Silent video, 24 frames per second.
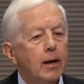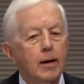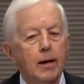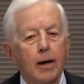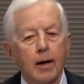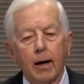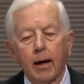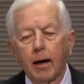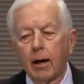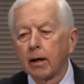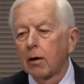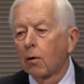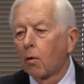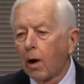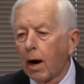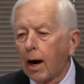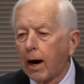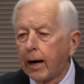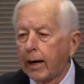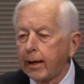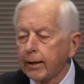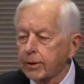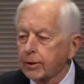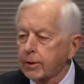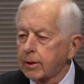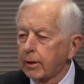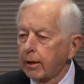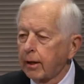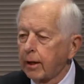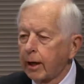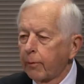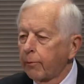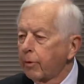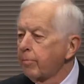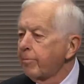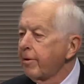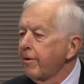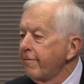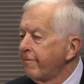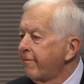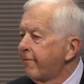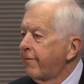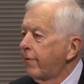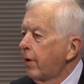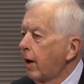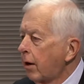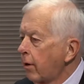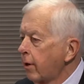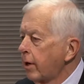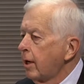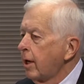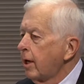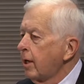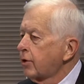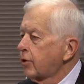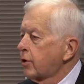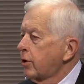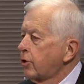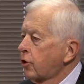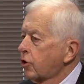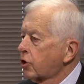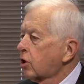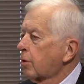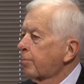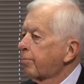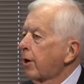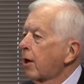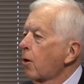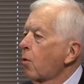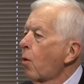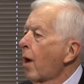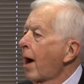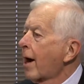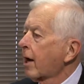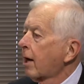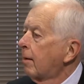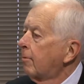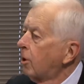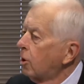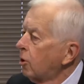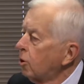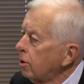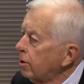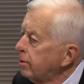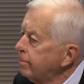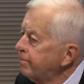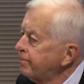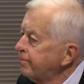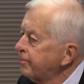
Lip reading: Otherwise, it would be very easy just to play whack-a-mole.